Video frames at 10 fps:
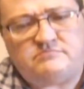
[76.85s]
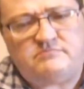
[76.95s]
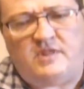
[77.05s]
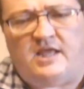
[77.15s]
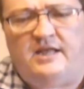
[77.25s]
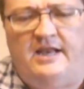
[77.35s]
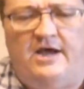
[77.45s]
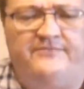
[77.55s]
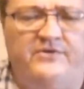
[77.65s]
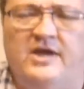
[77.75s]

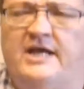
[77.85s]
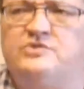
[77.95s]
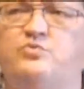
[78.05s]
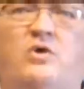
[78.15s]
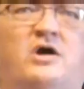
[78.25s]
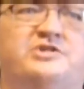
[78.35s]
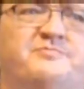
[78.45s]
multi-jointed swim baits.